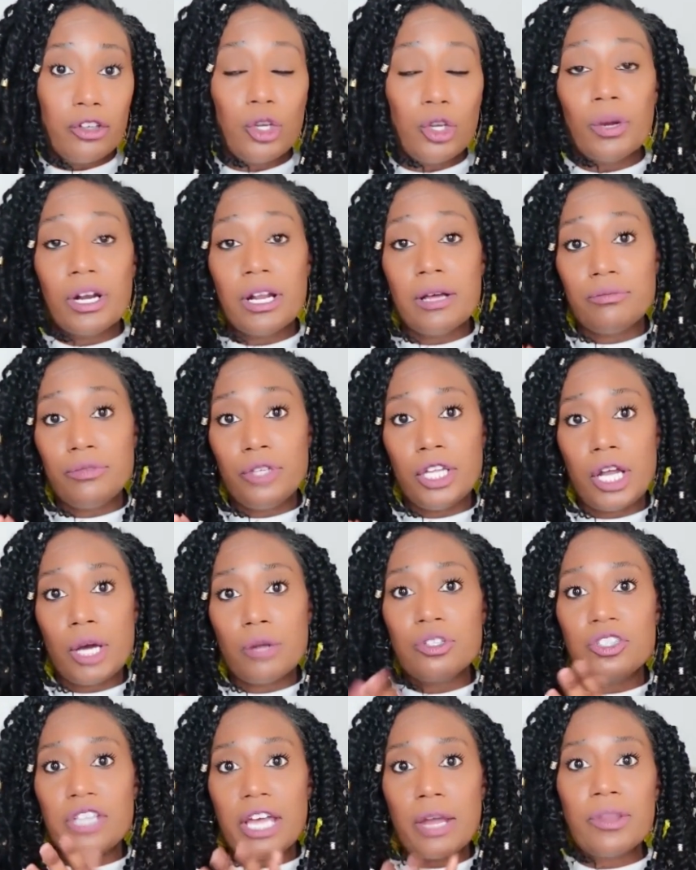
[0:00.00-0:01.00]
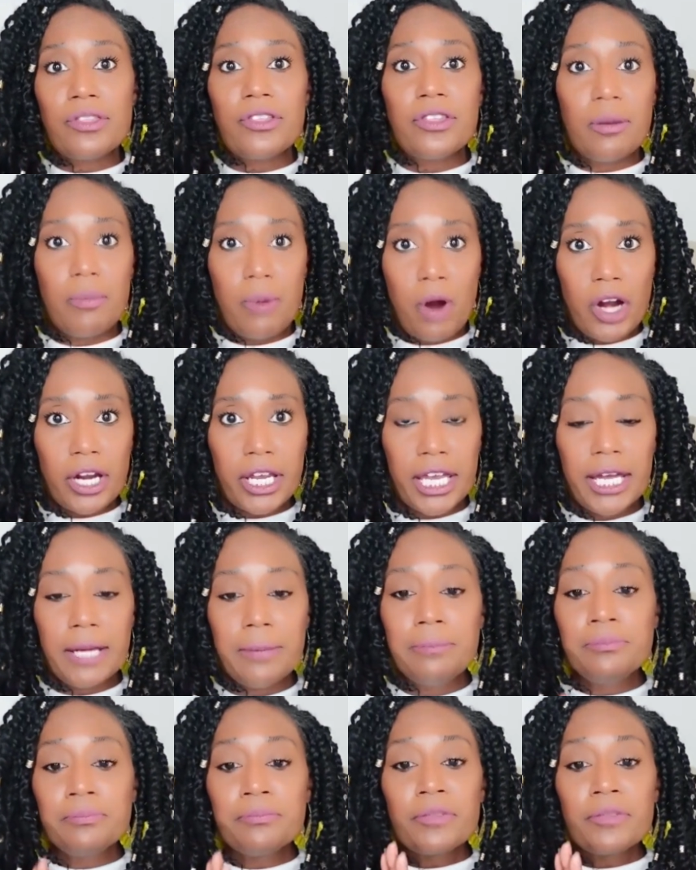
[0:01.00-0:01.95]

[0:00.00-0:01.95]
You want to, stay within the market.